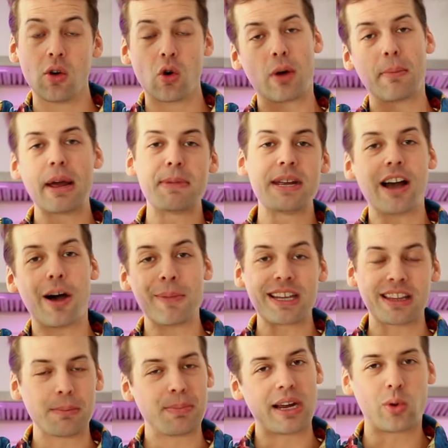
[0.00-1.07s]
Or maybe I'll
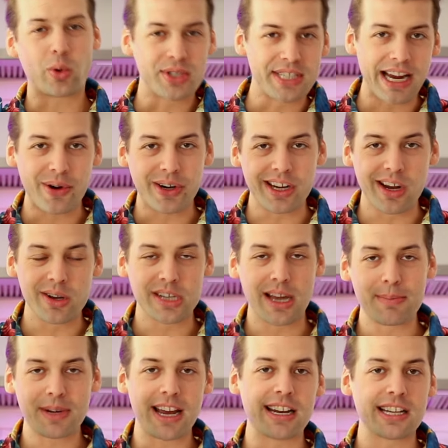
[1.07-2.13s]
make the pick. We'll see how it goes.
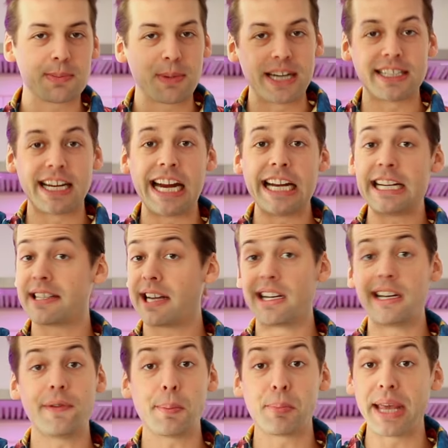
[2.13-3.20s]
I'm kind of spontaneous. I
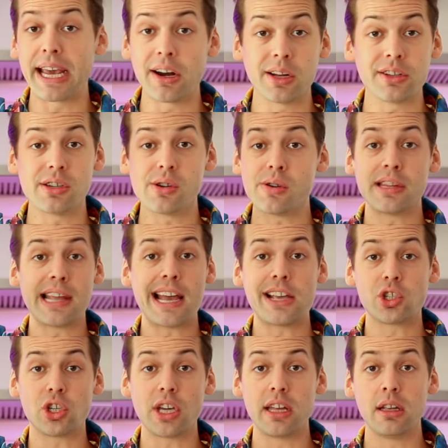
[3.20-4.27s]
didn't even plan on doing
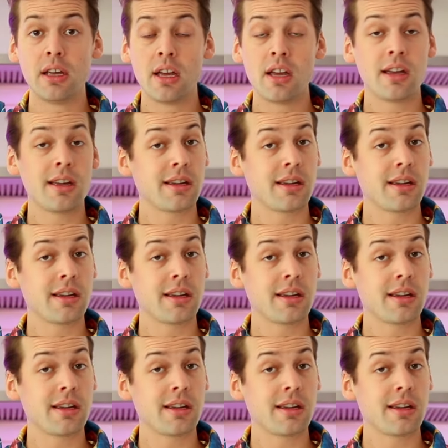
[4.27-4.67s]
that shit.